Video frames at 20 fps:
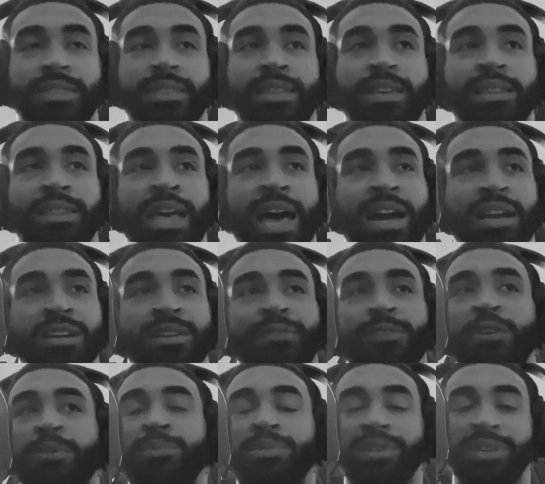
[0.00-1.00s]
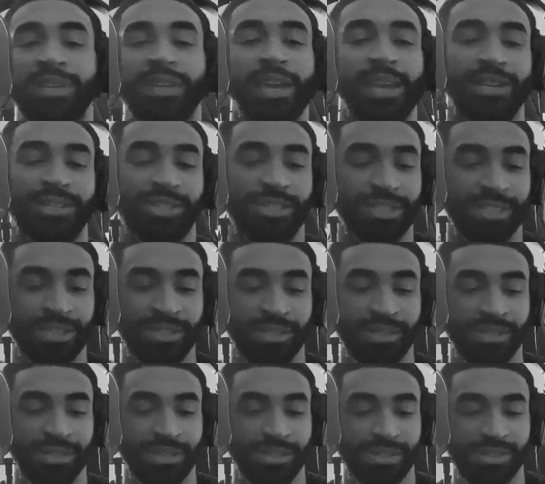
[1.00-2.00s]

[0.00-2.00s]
the lack of communication